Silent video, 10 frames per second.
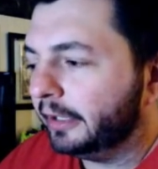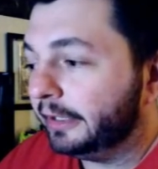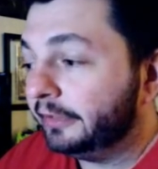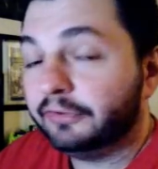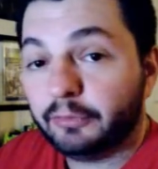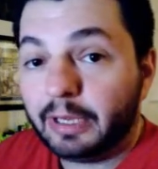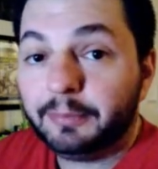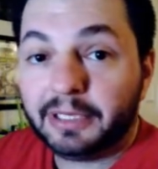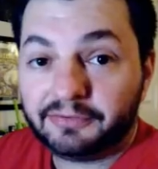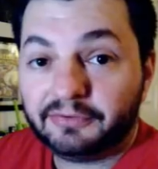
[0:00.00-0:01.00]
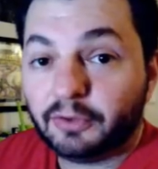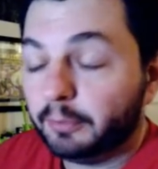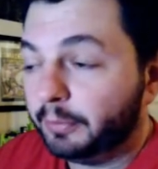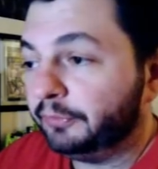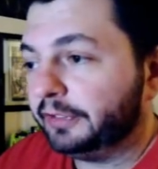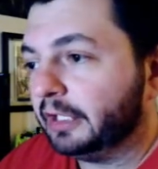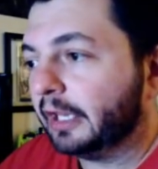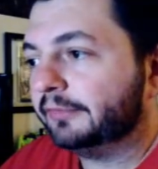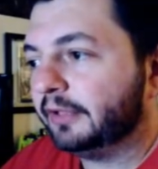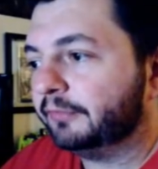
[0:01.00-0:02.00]
on Instagram because I saw him posting a
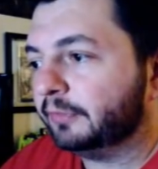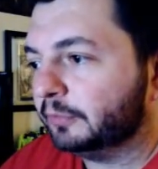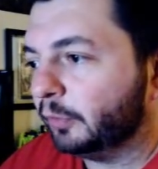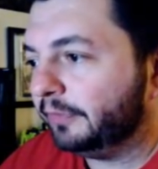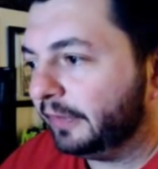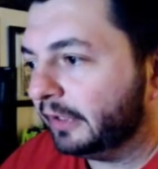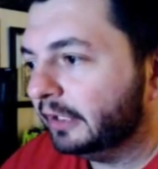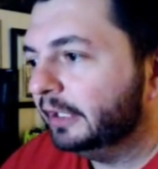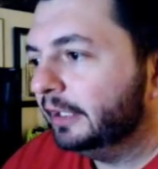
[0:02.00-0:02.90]
lot of stuff from Toy Fair.